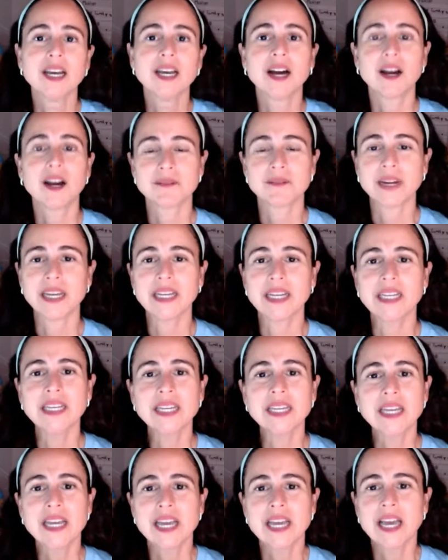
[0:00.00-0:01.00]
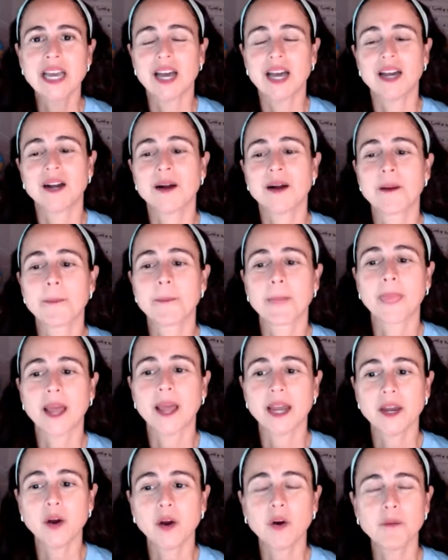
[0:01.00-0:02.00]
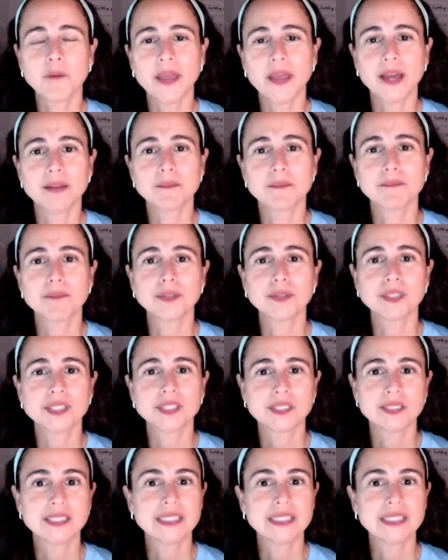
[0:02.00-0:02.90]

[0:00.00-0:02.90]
Alrighty. I hope that puts a